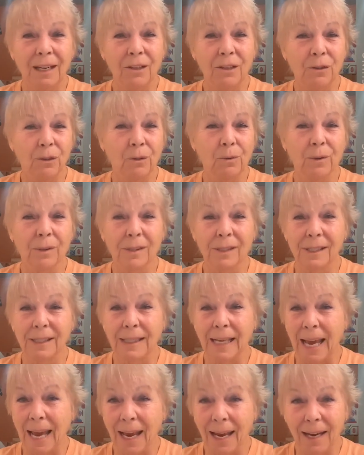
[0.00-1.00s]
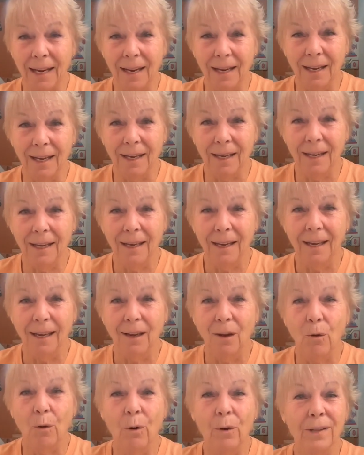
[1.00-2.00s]
do, or say,
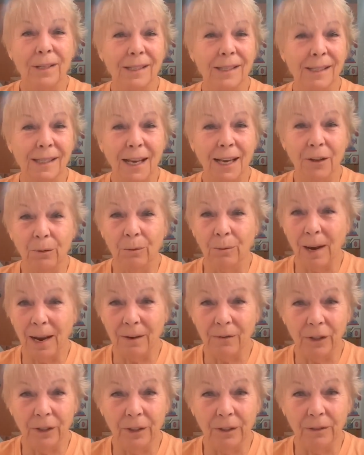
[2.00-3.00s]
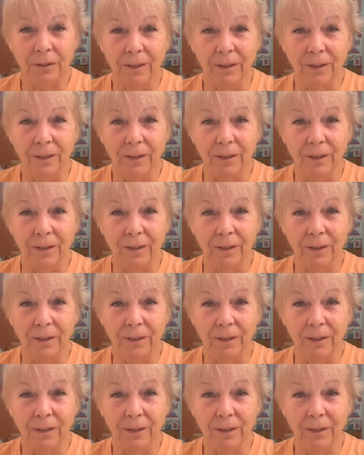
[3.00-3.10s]
or that's said around you.